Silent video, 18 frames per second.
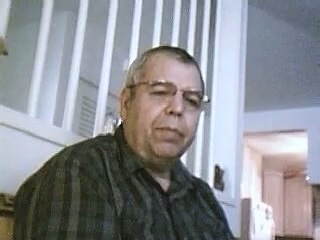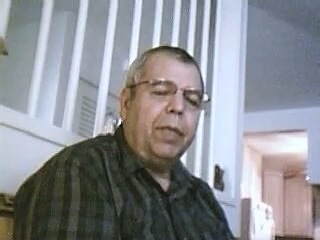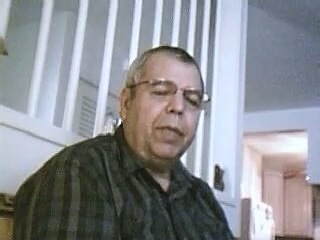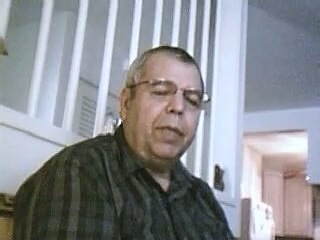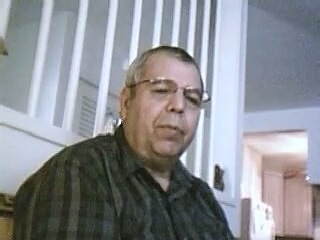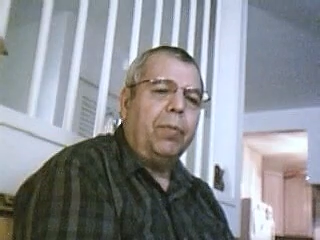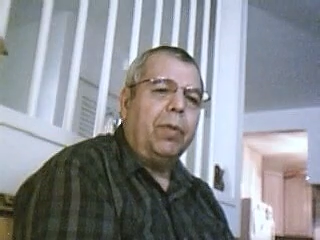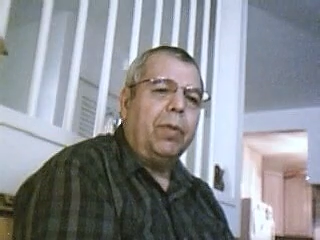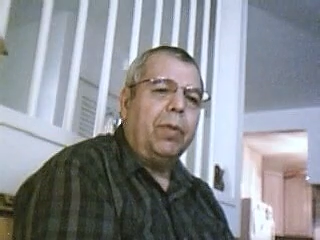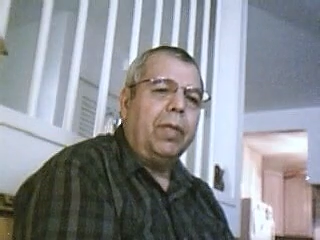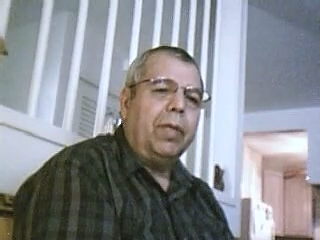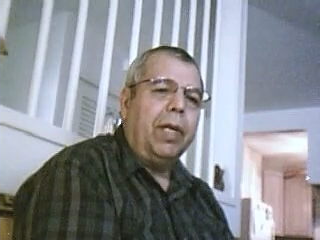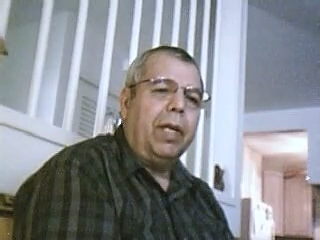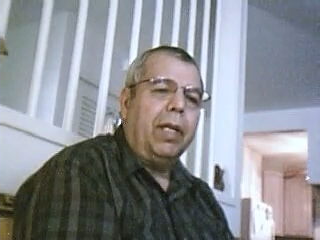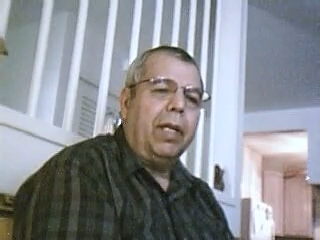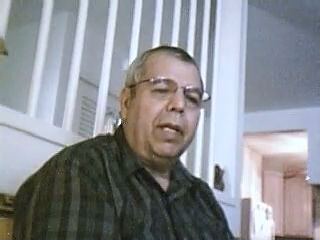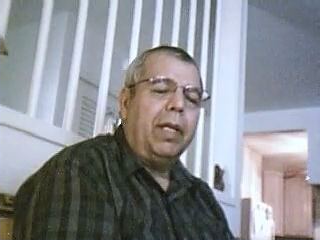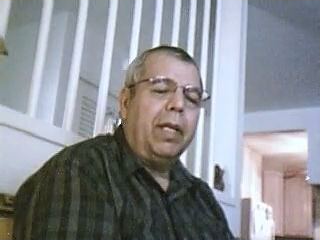people
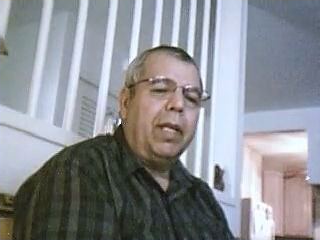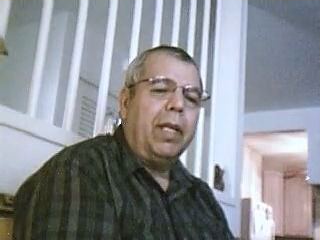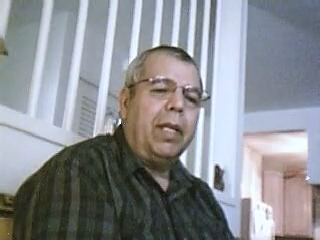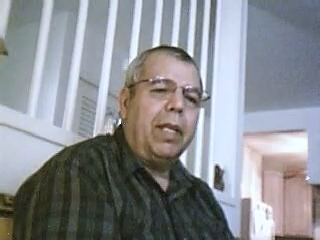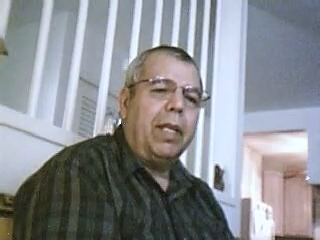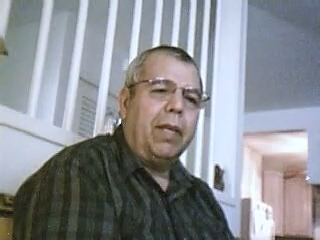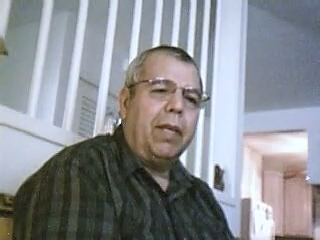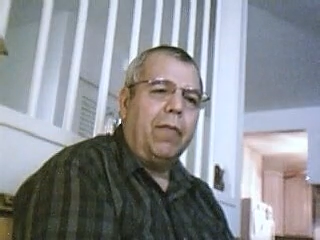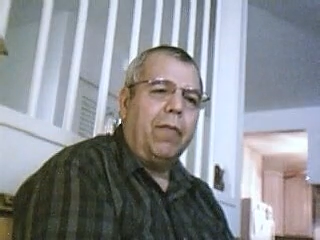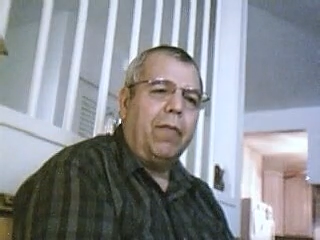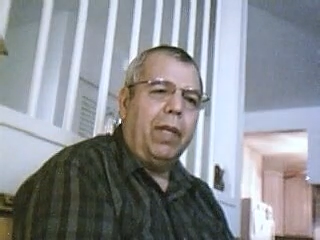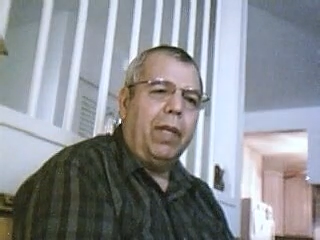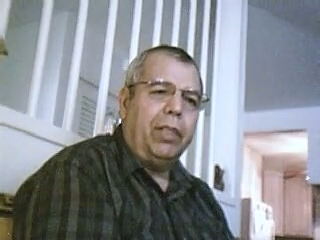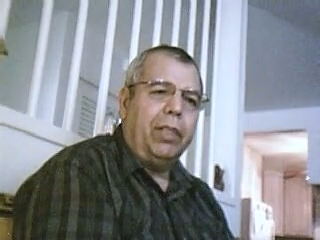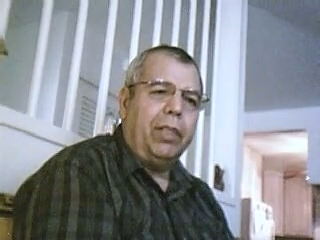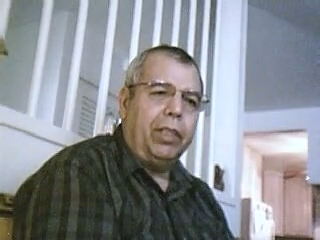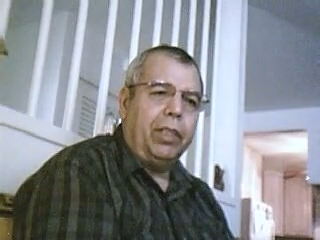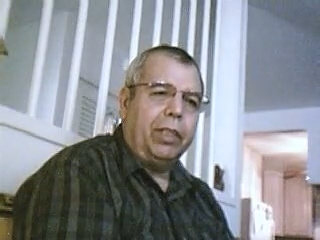in their
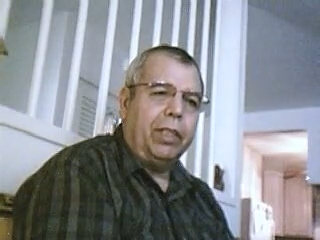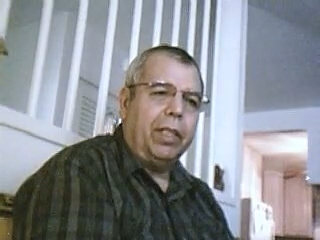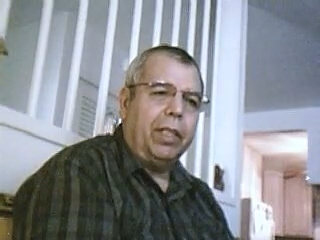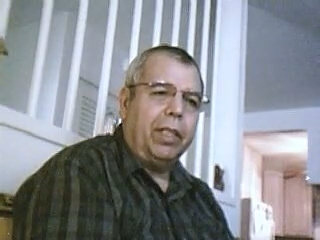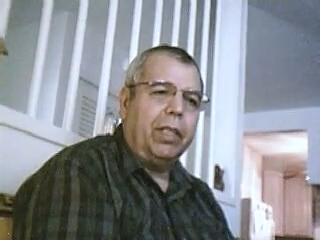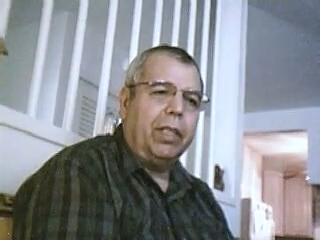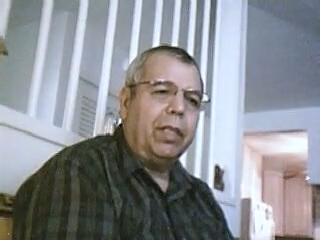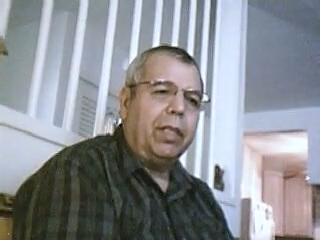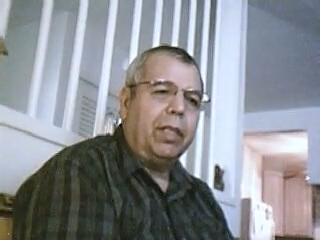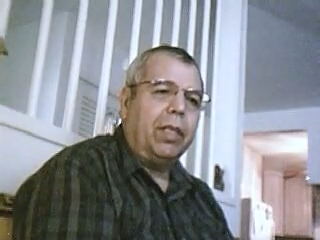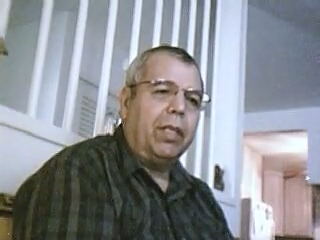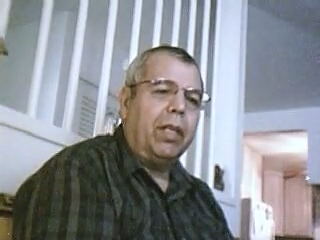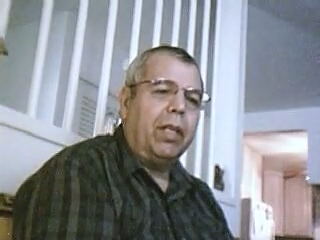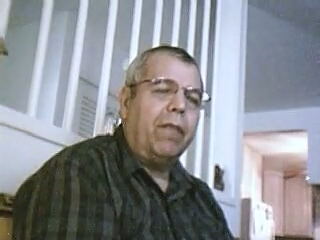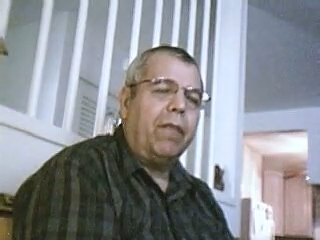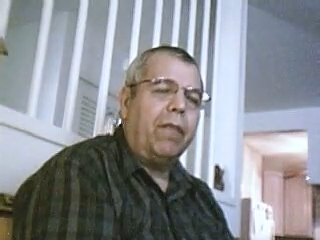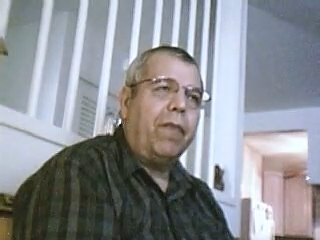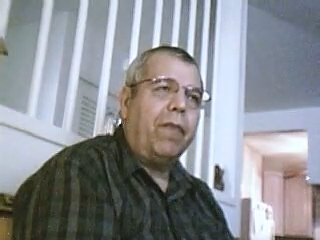villages, and
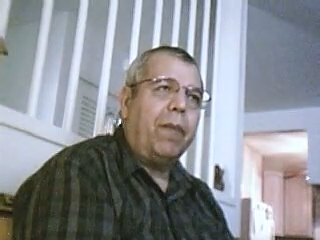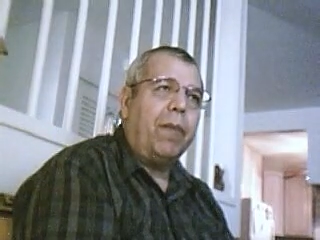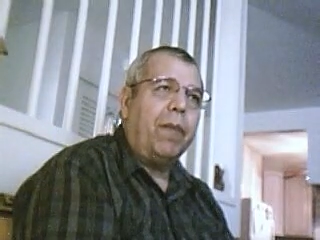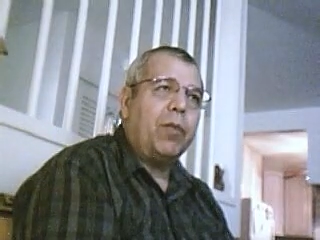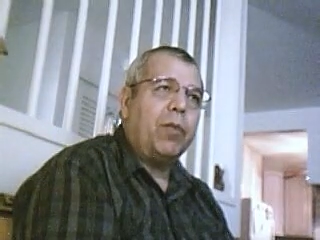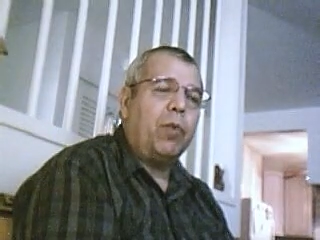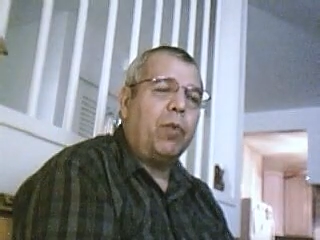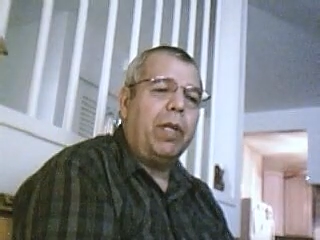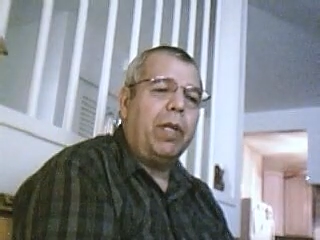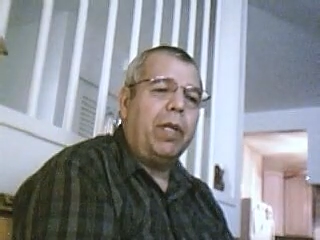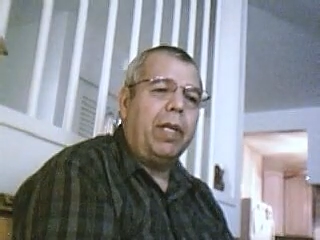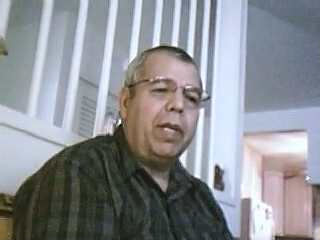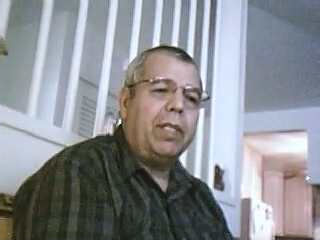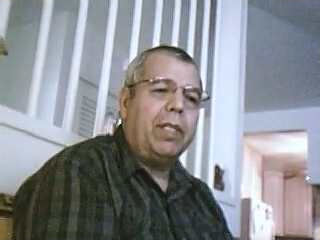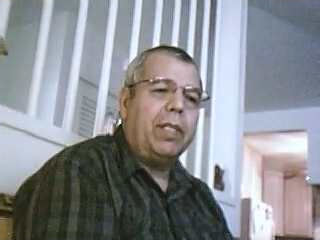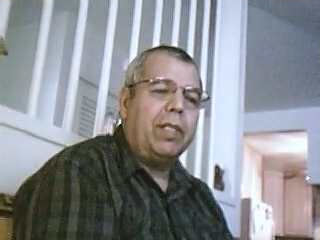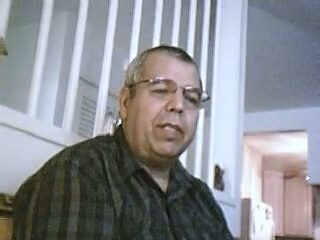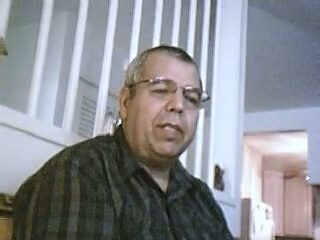the famous one
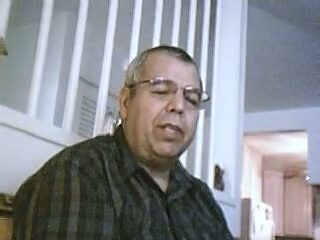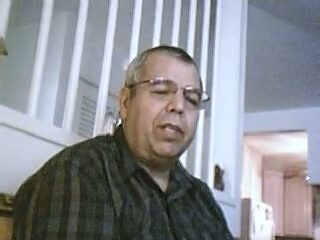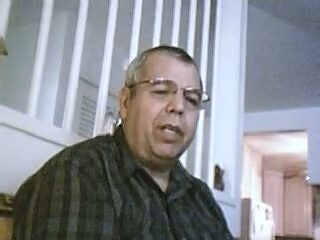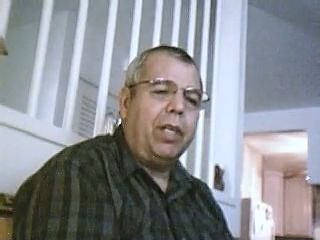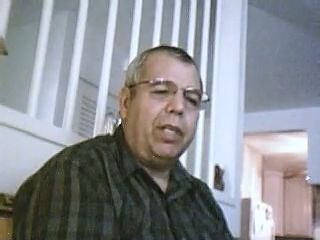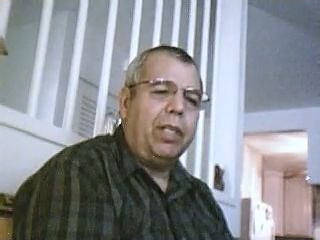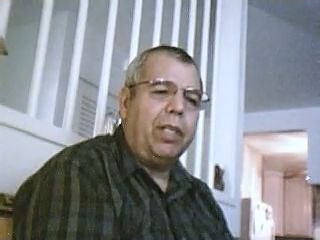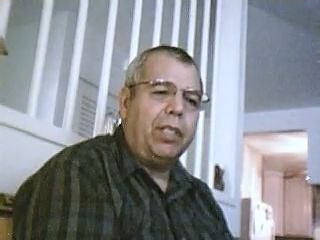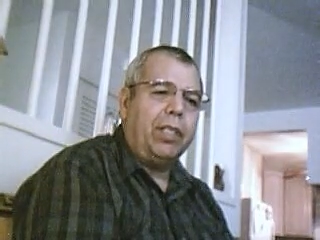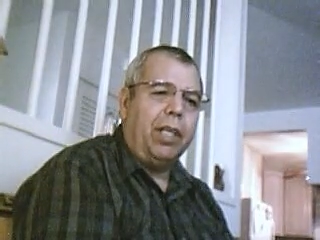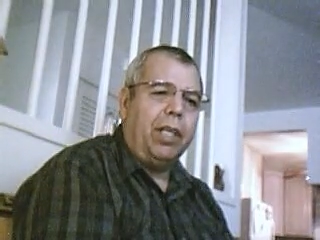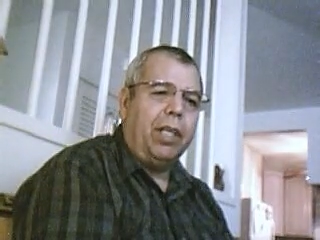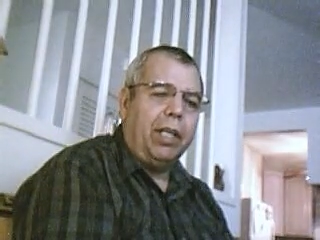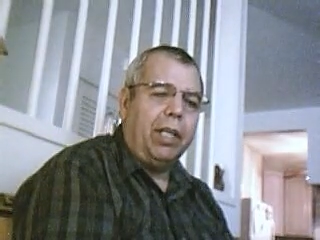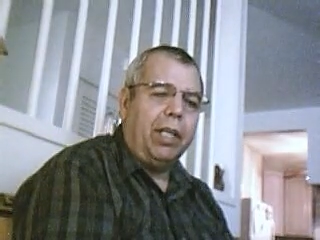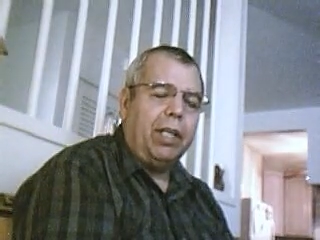is Dar Yassin.